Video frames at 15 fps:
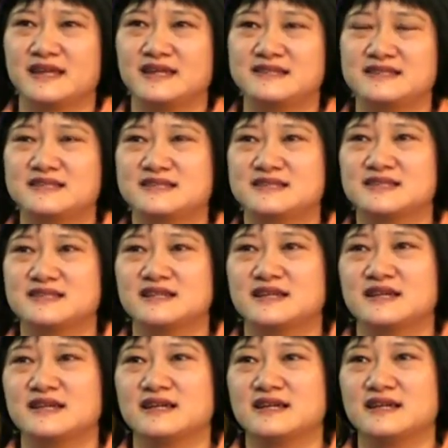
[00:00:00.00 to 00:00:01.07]
it's
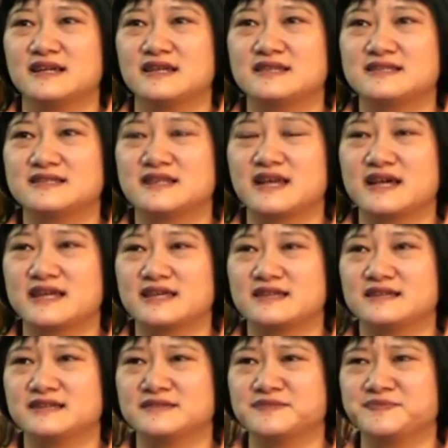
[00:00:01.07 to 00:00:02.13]
it's like
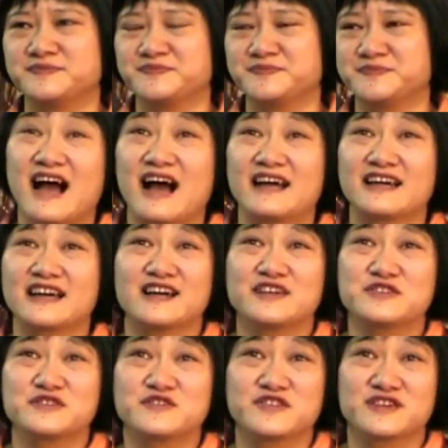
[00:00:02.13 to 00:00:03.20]
um, I
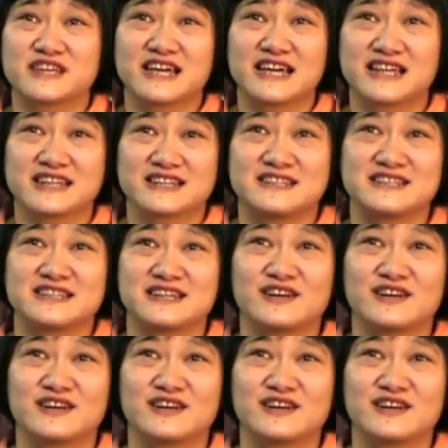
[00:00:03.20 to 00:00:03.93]
can't forget it,